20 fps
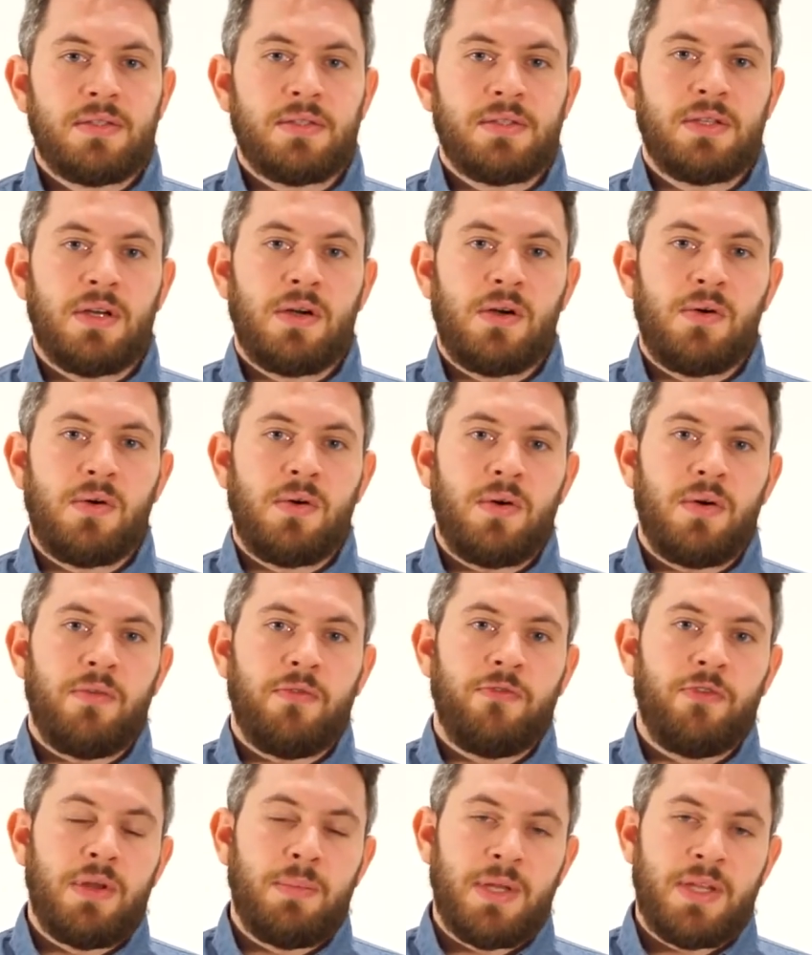So
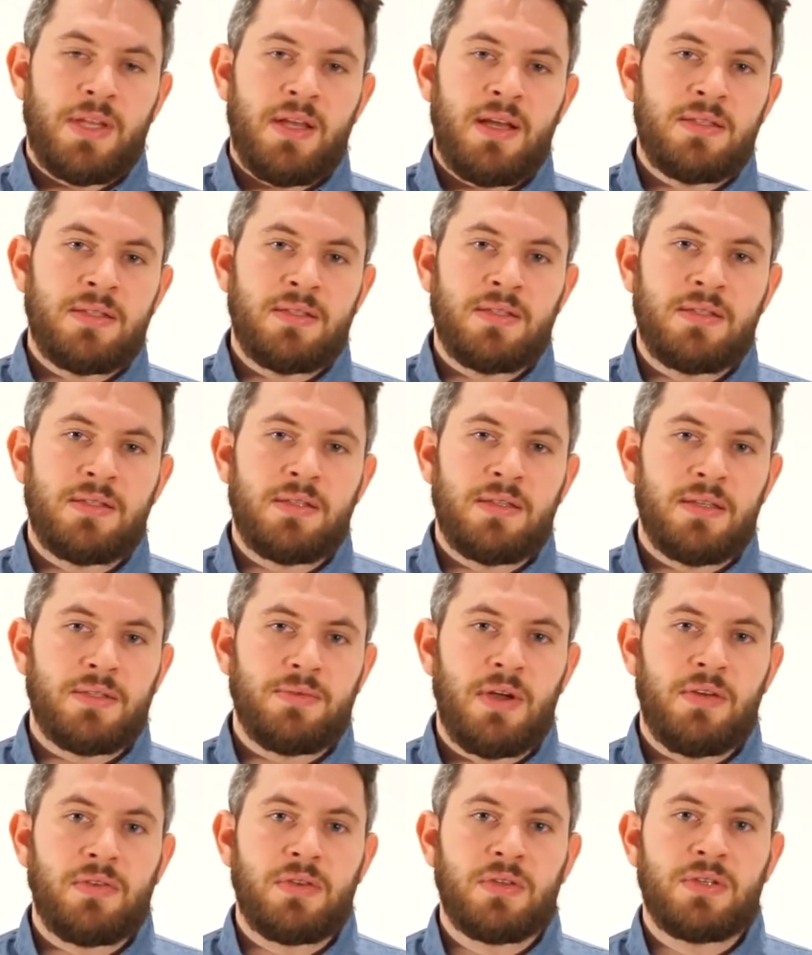for the metastases,
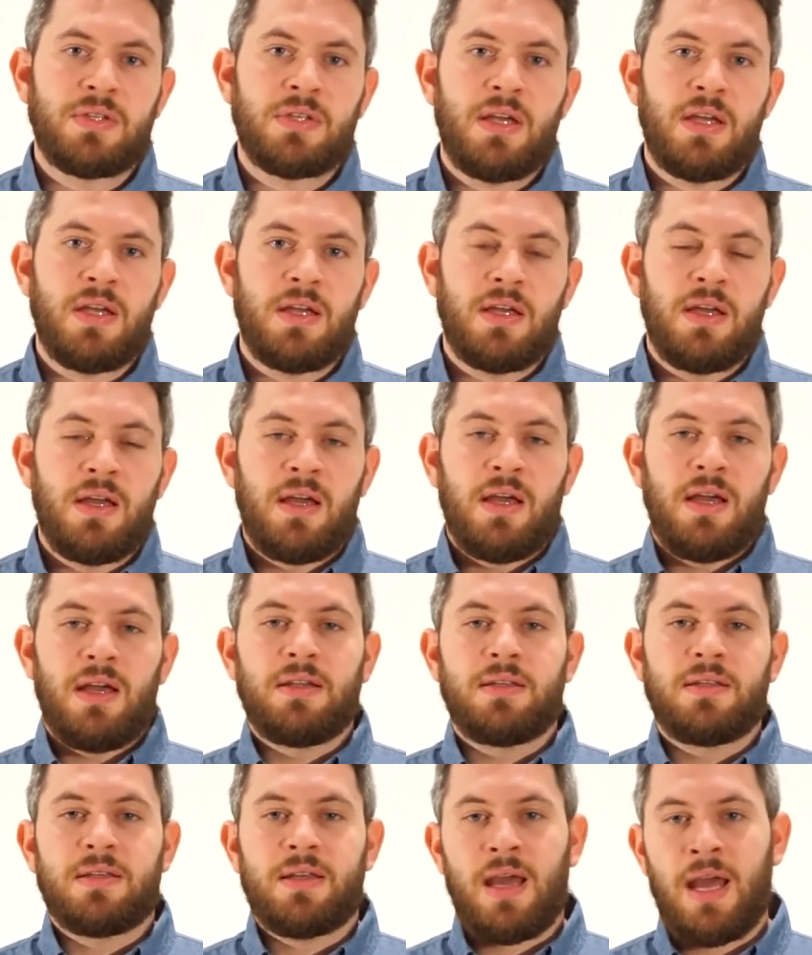we have to say
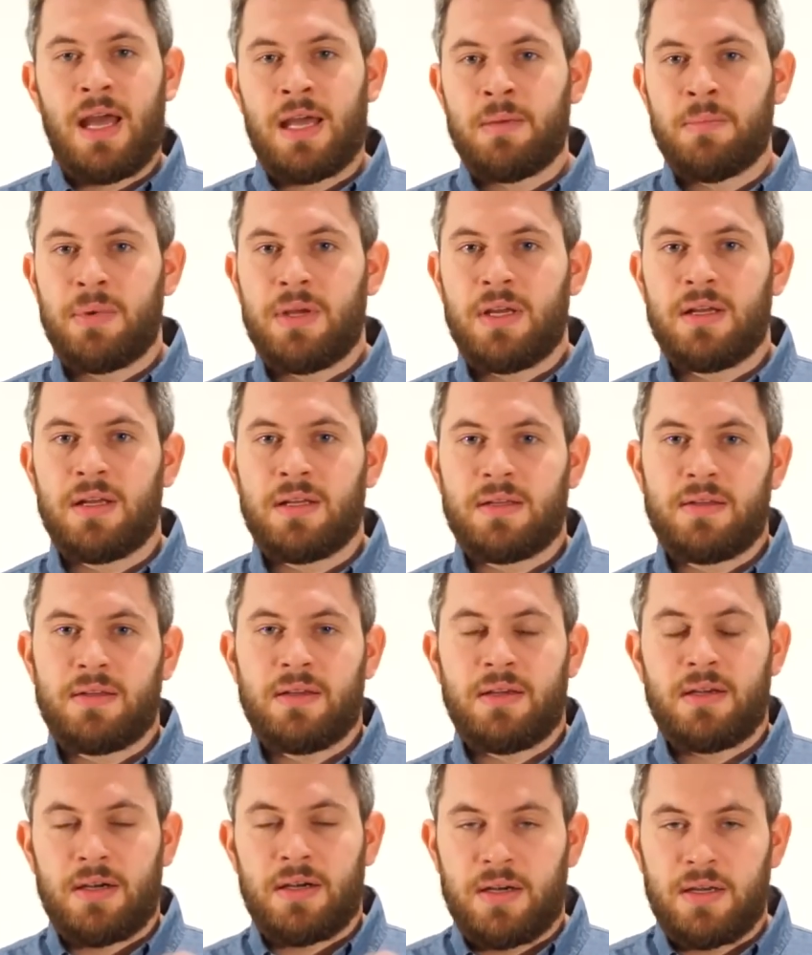it can be that
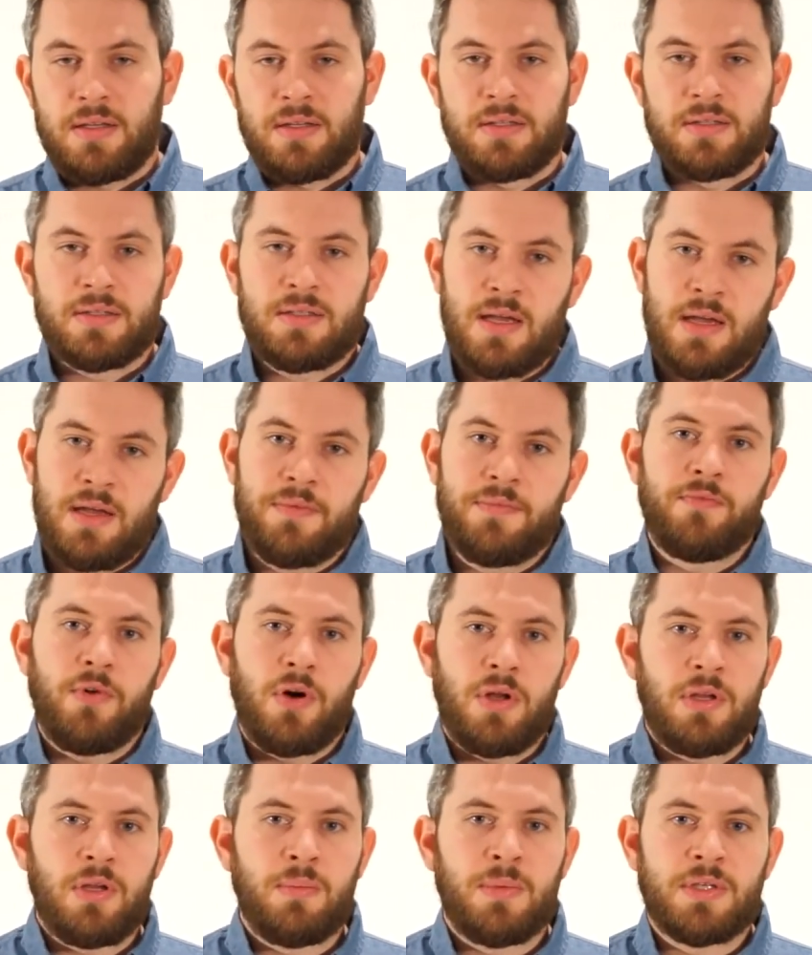they are in the same
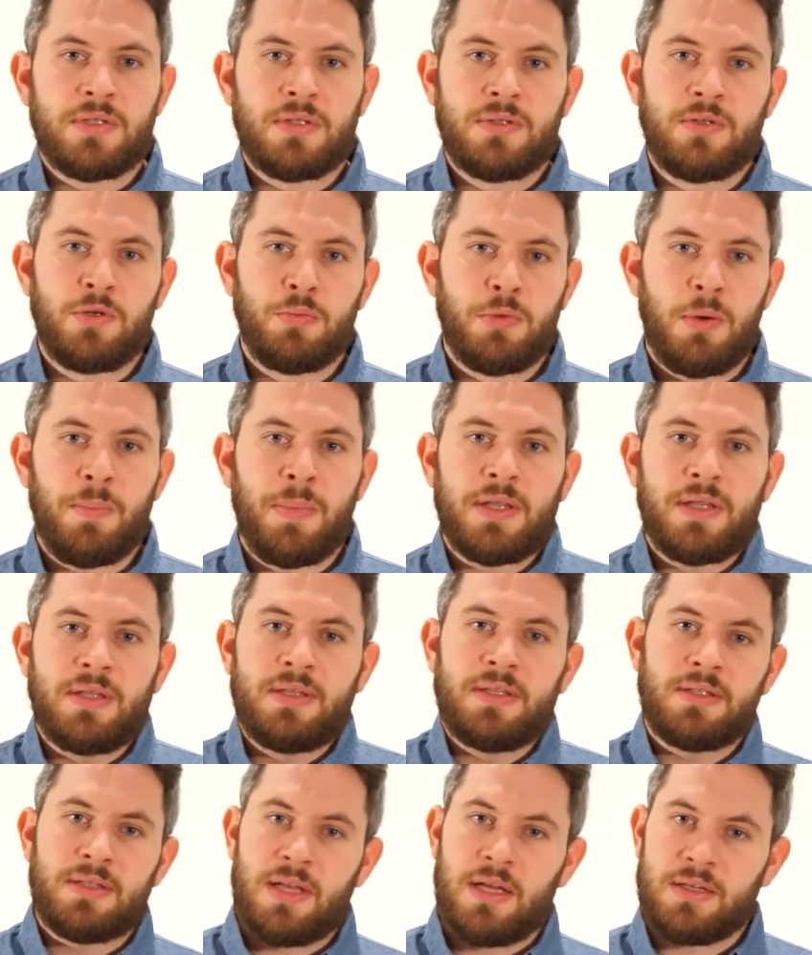volume as the tumor, but
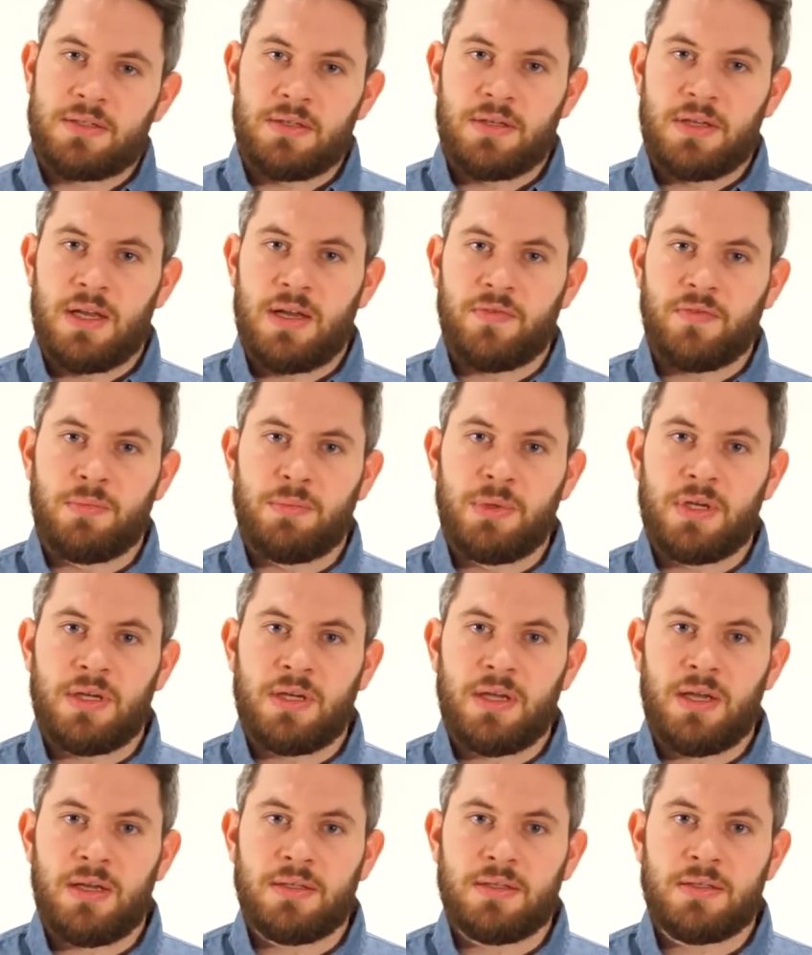this does not have to be the
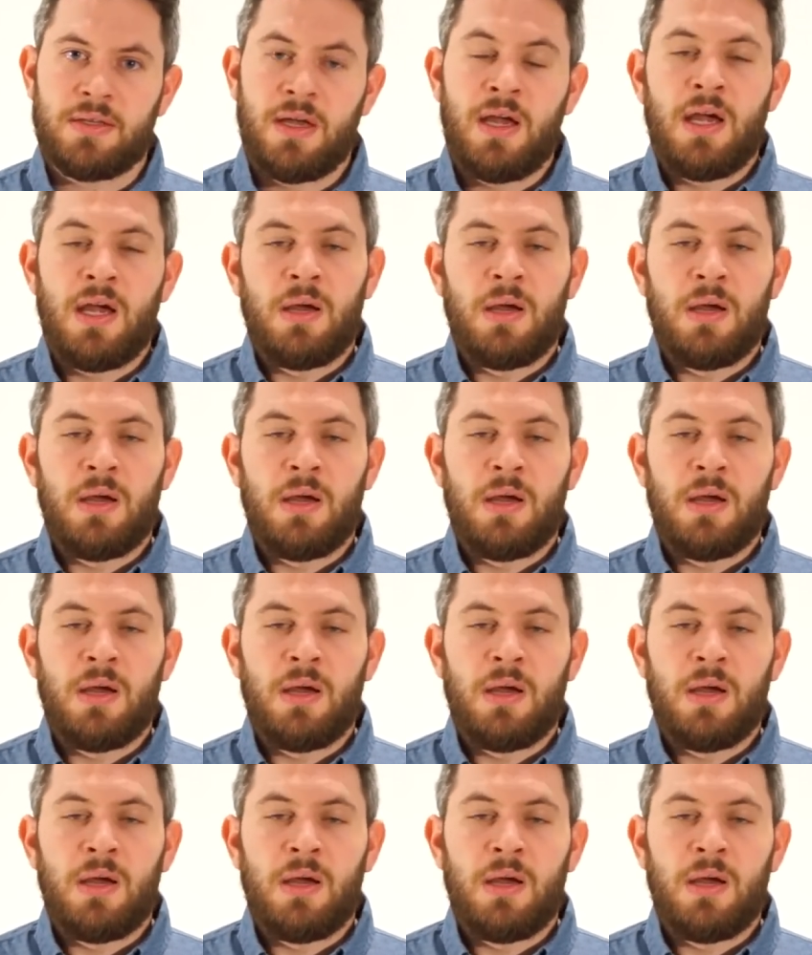case.